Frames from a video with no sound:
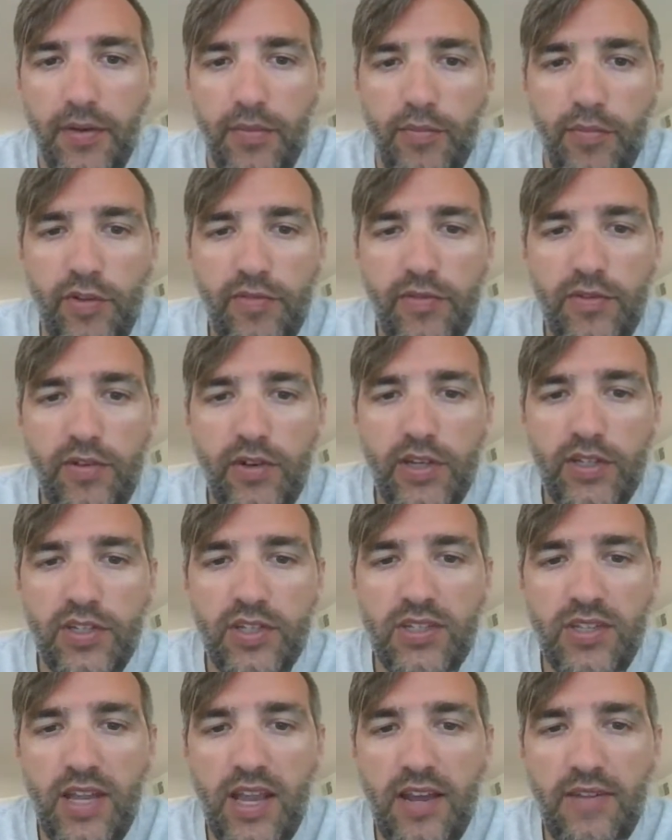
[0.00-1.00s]
Moving on,
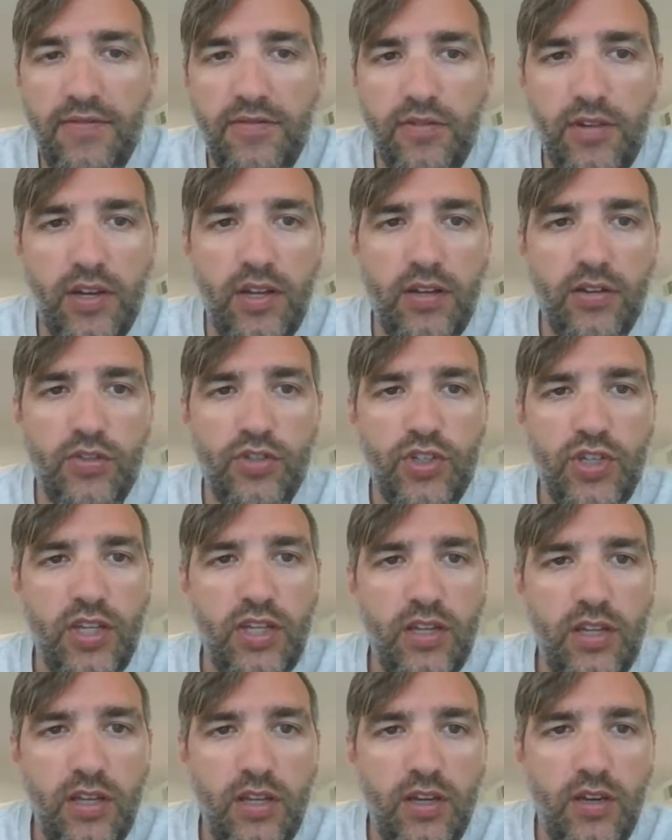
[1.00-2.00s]
just after
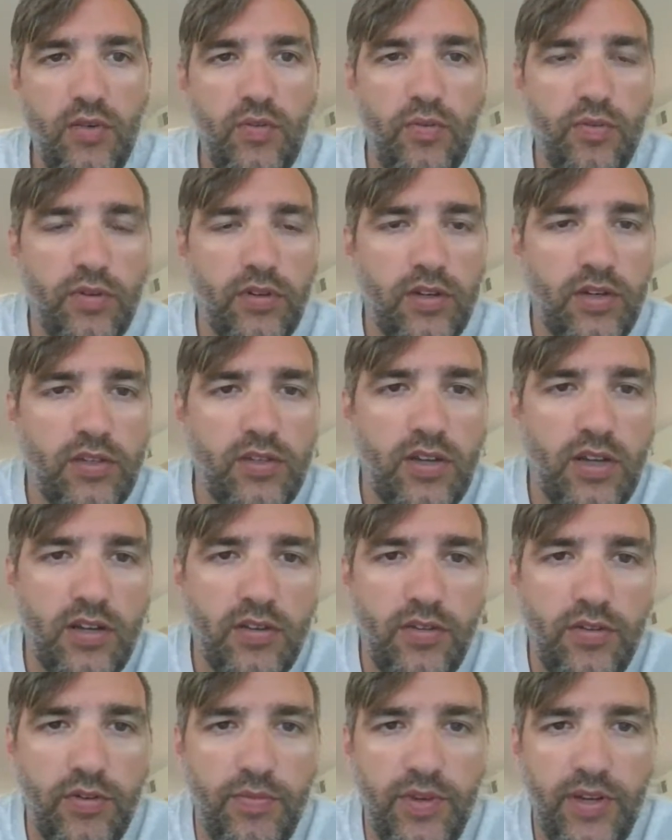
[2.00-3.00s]
algae, we're going to
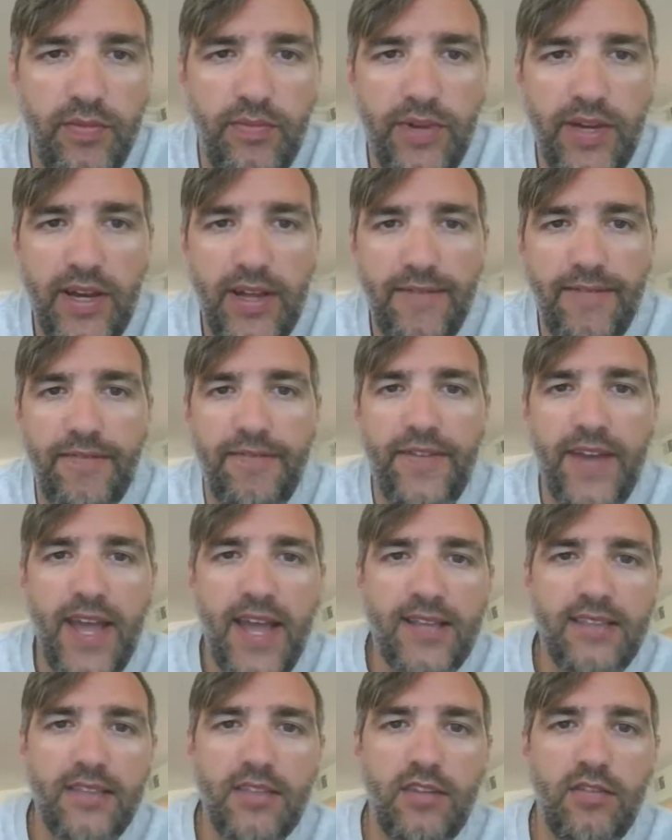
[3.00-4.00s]
talk a little bit about
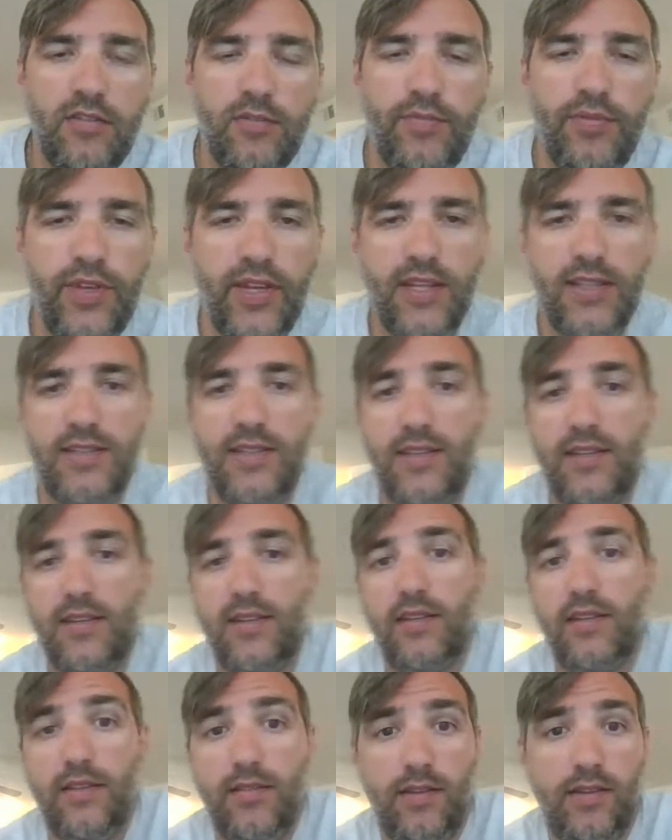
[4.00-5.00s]
vascular plants,
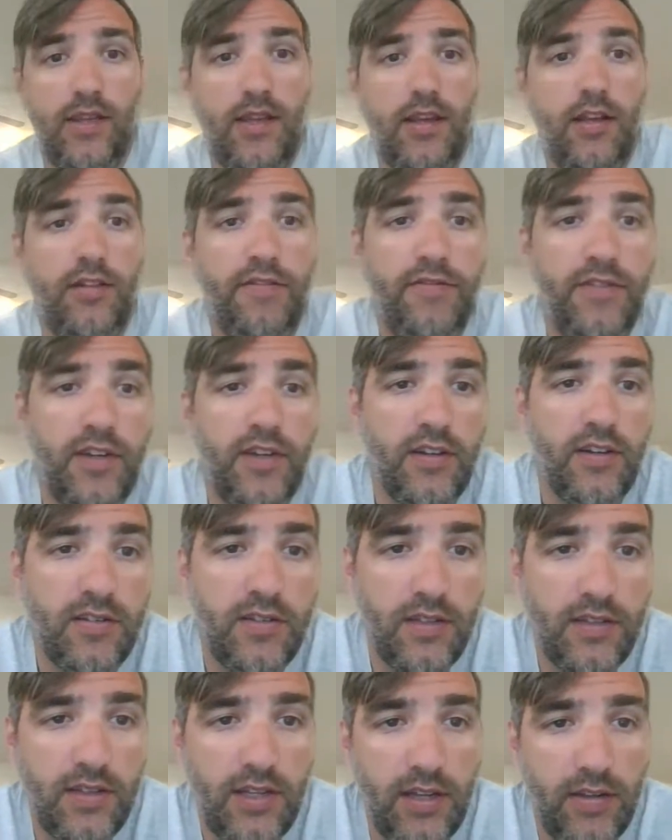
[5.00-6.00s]
and the elephant
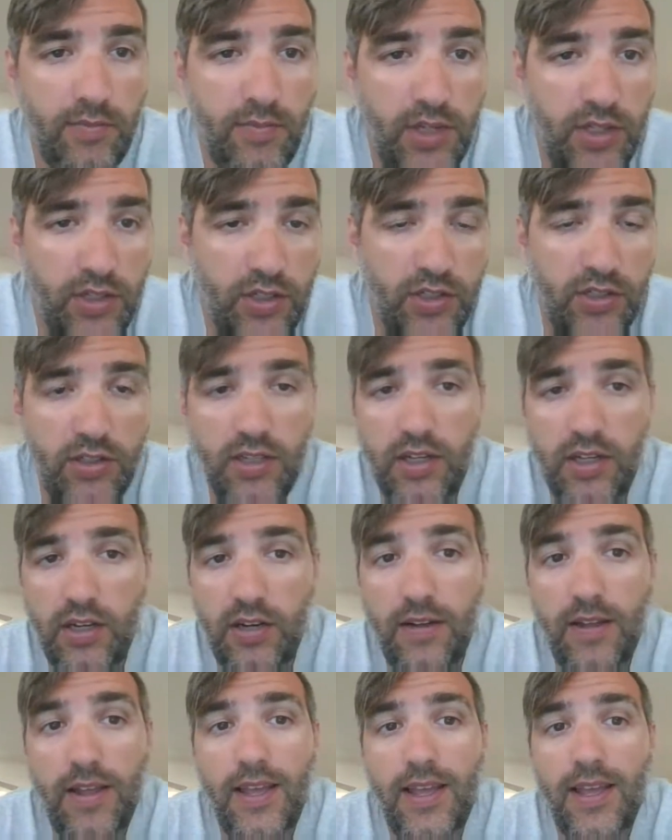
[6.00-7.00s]
ears that Tella mentioned
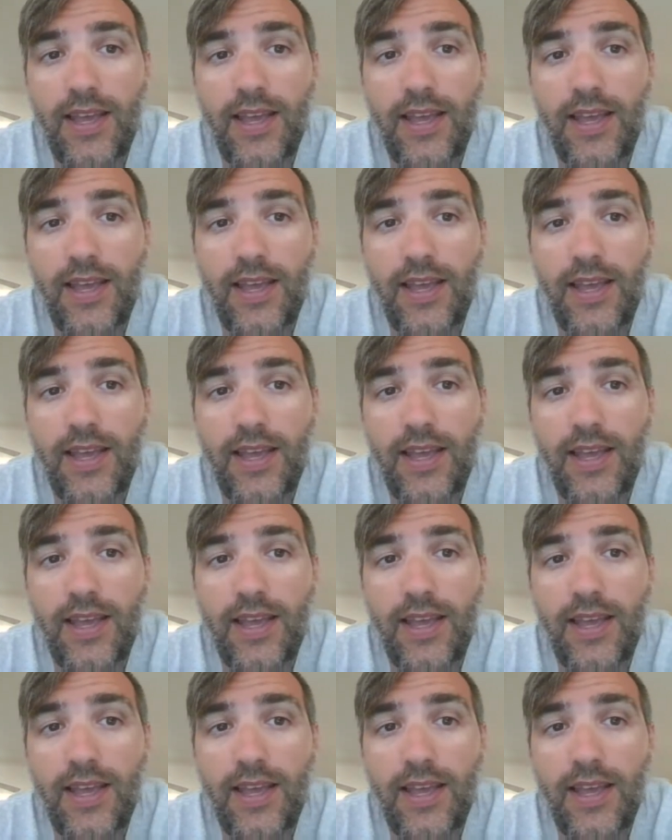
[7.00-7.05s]
there